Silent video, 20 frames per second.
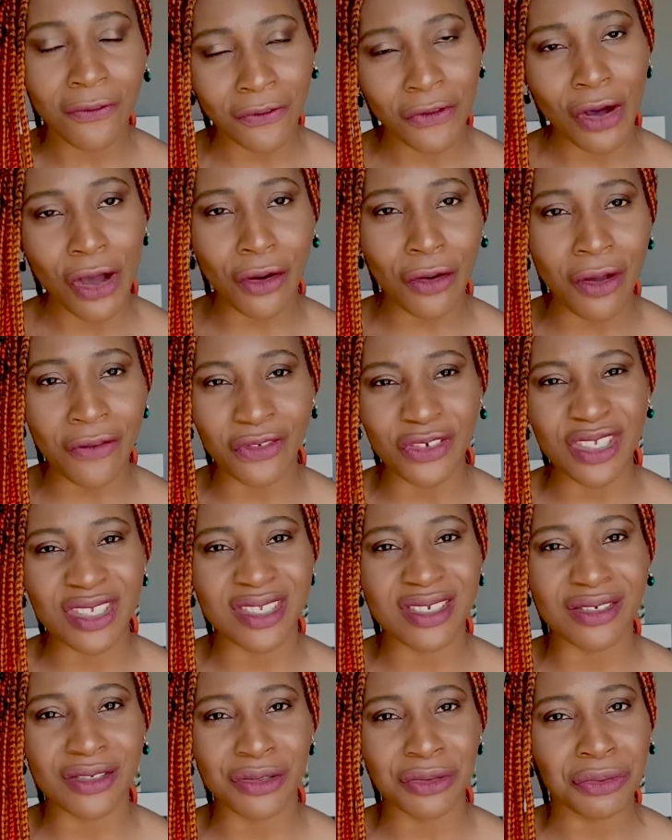four of
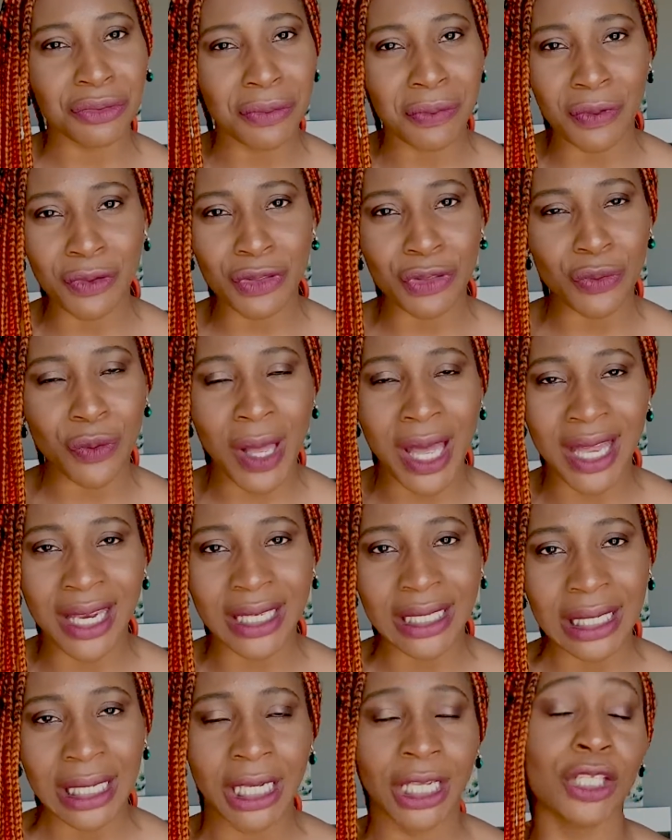us in the three plus
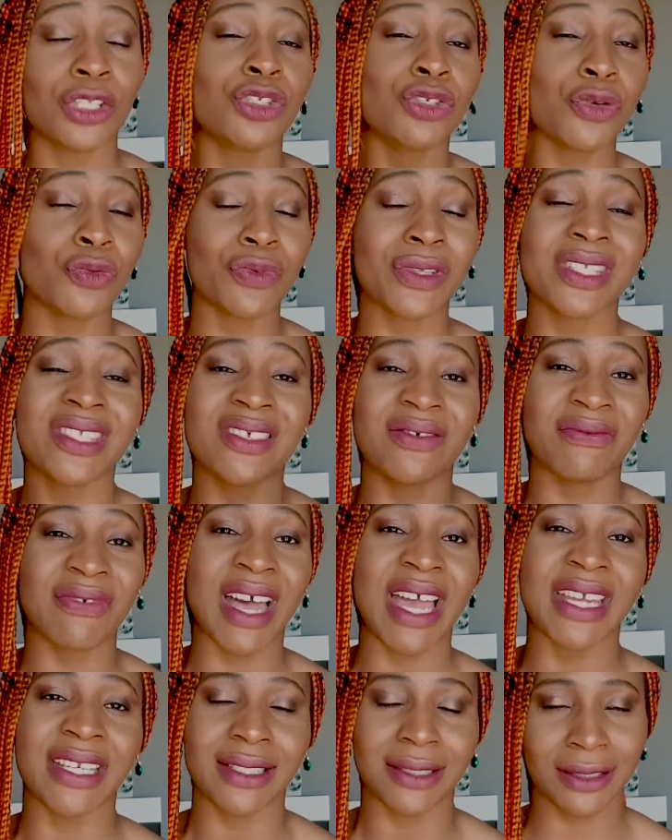one and so we
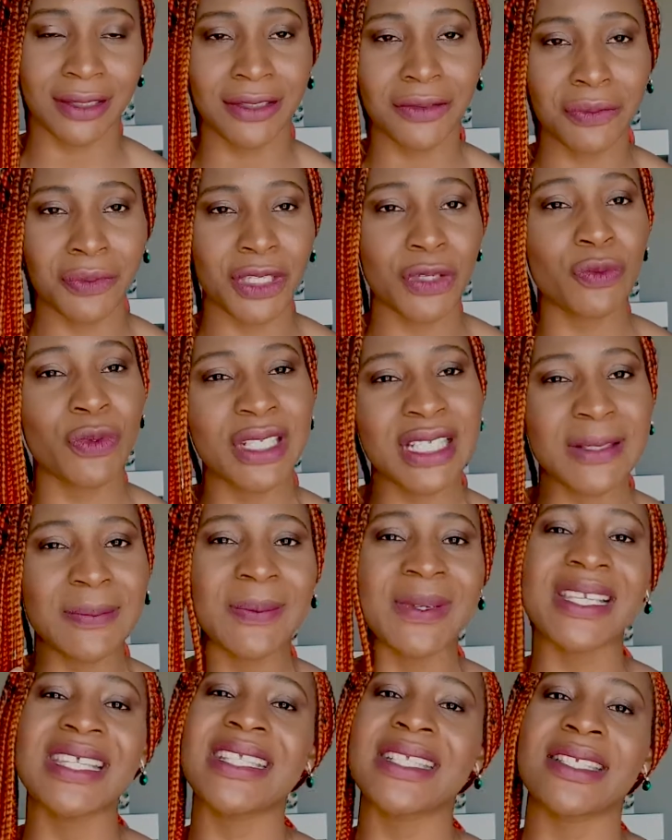divide to be we
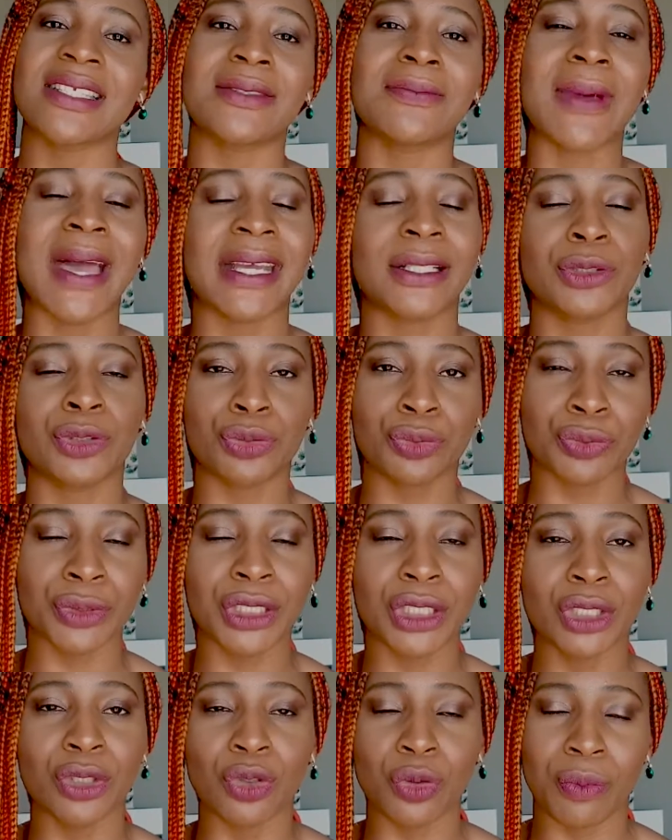split it by
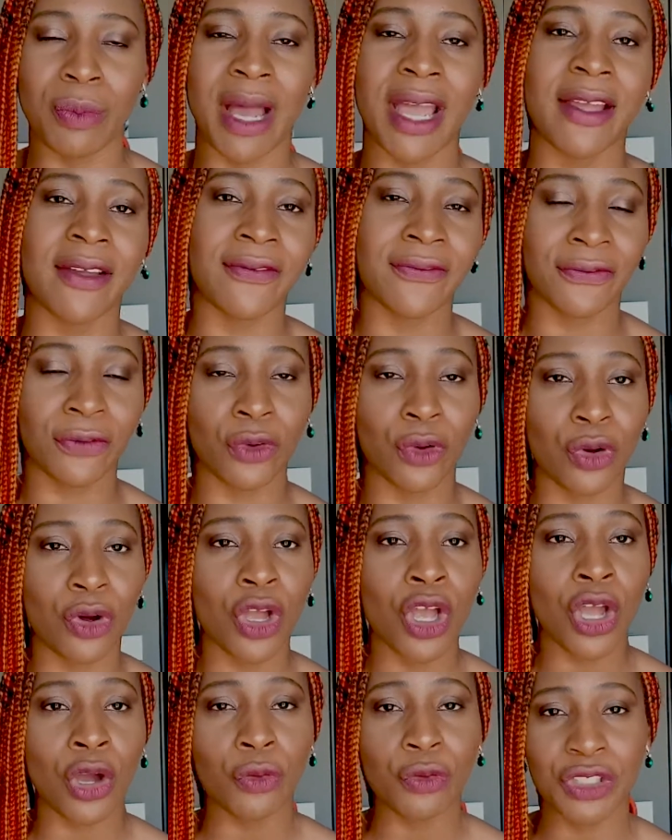three or by four
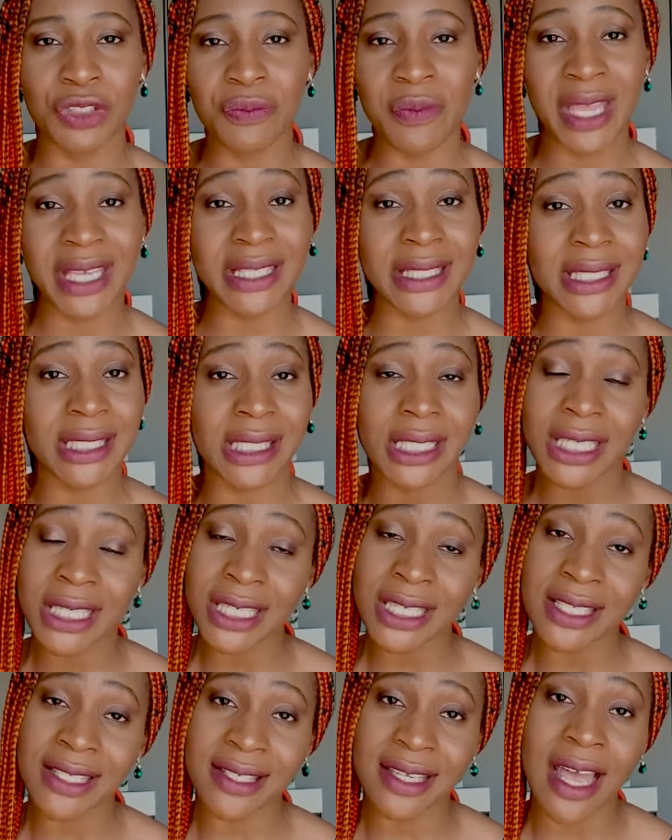which makes it
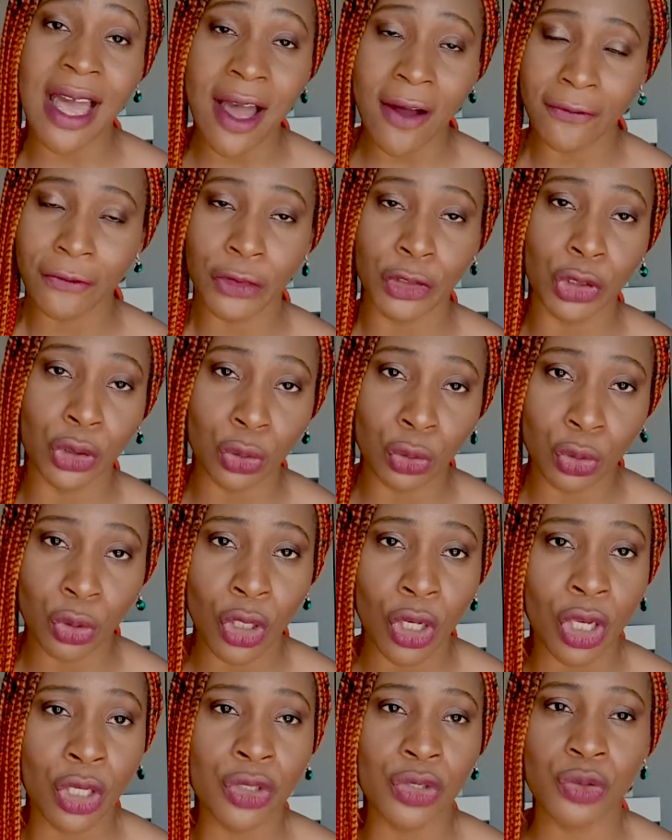easier for you
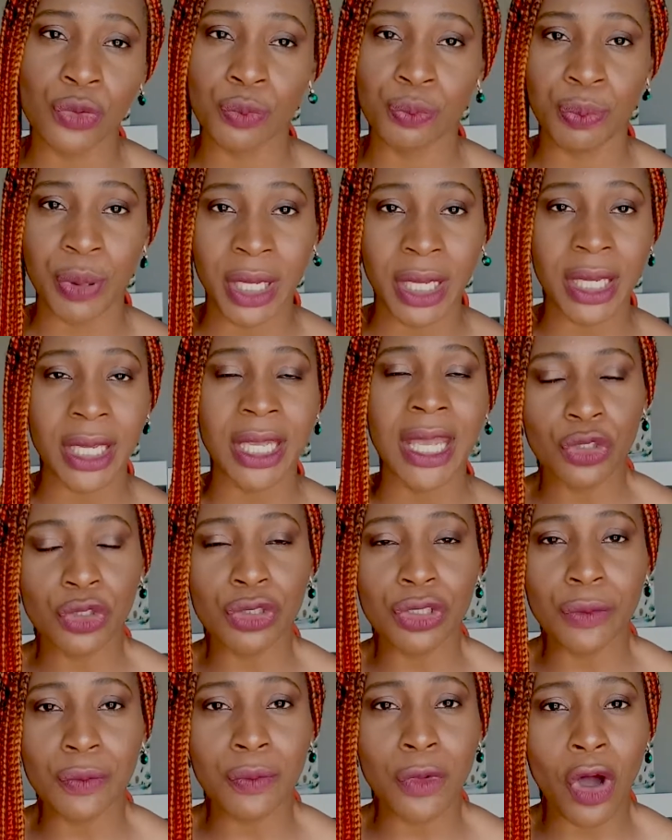to pay so
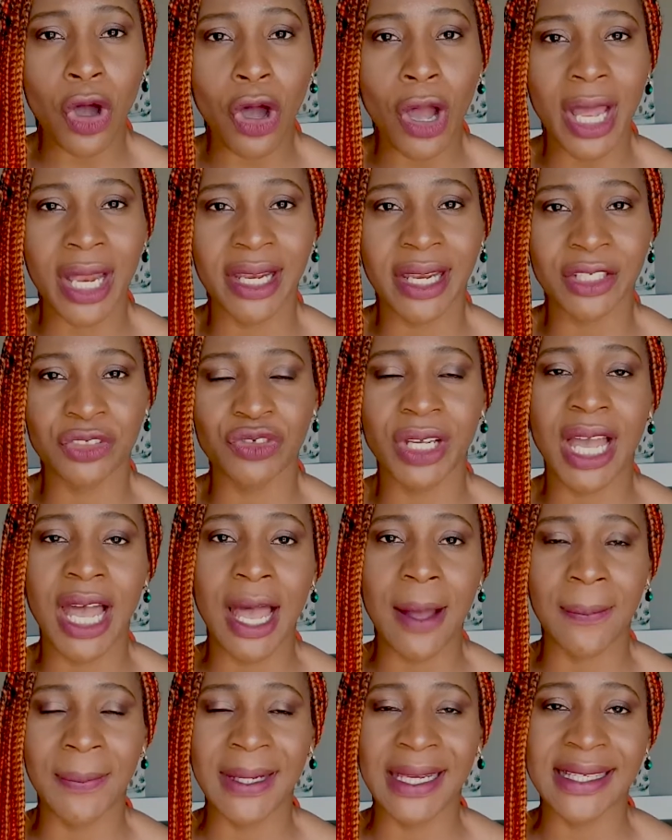the more electrical
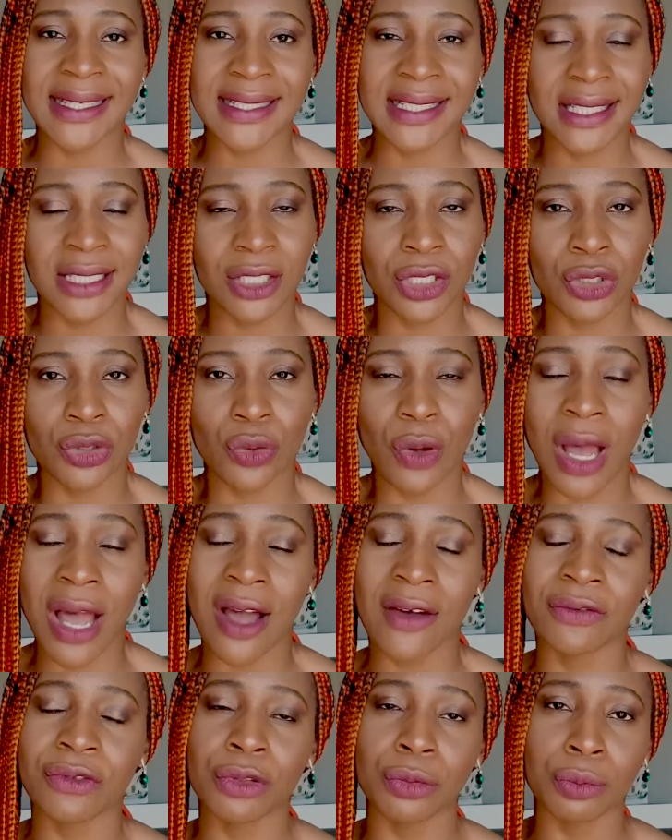appliances you
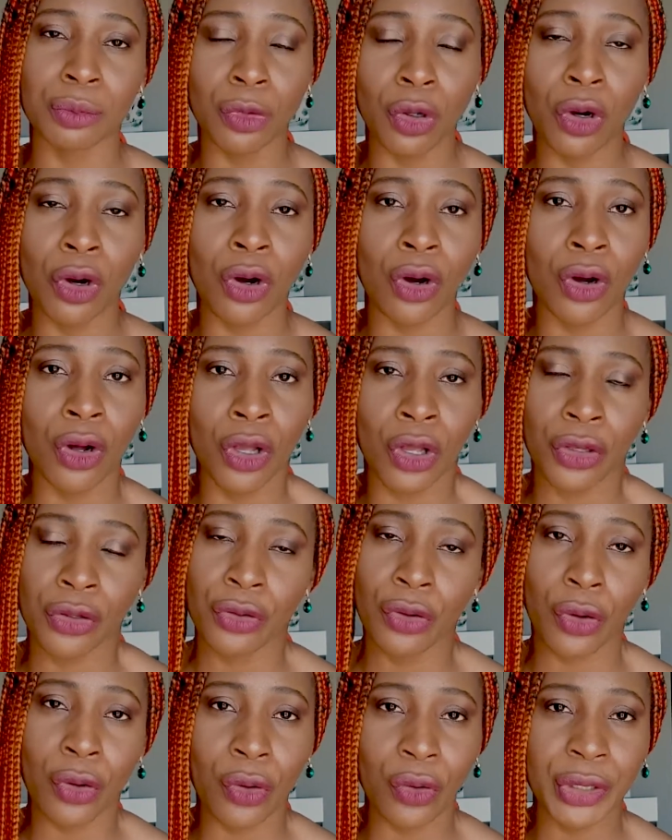have the more
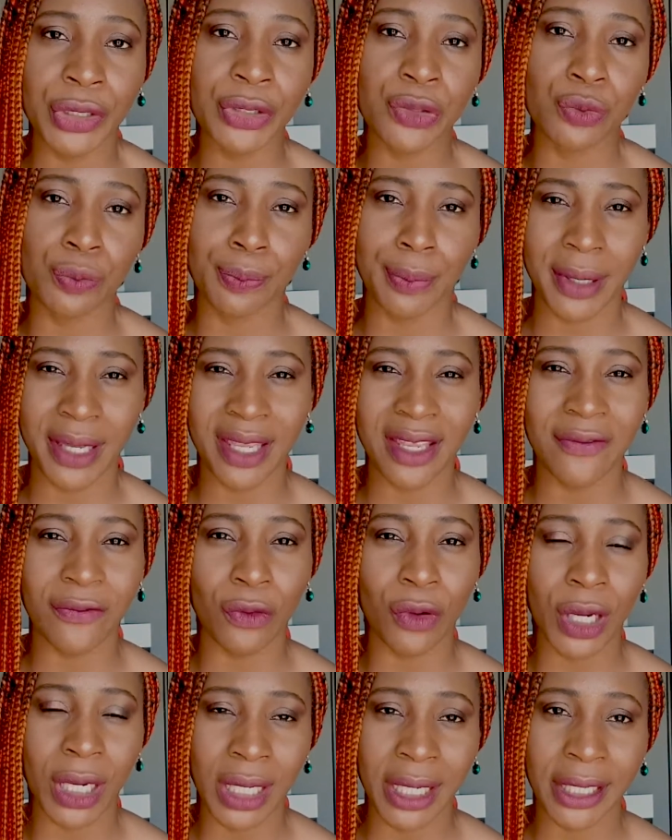you're going to pay
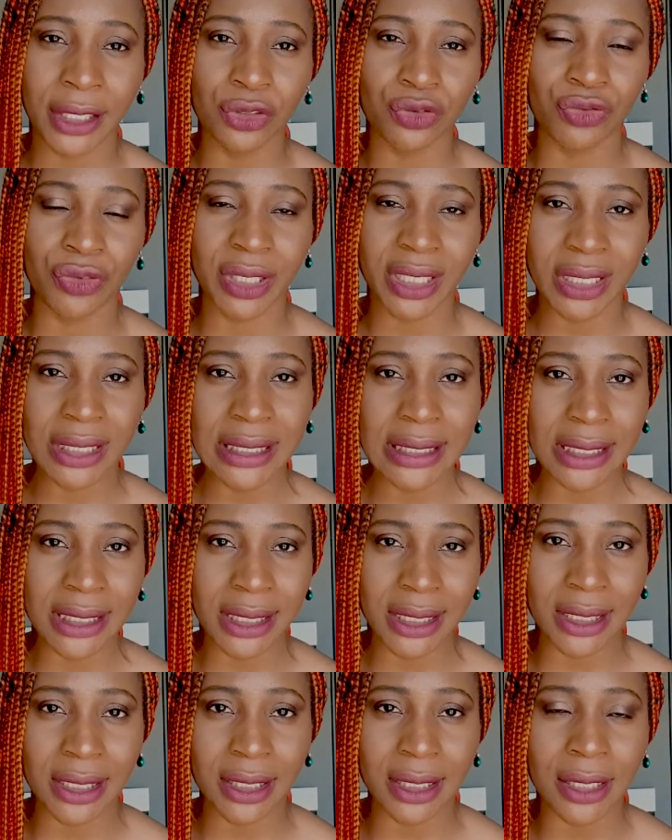for
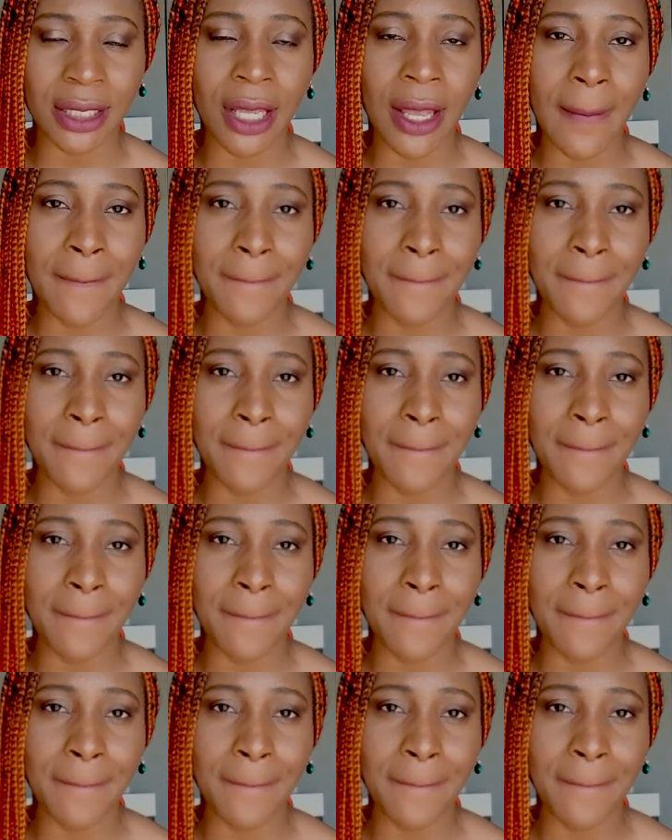electricity so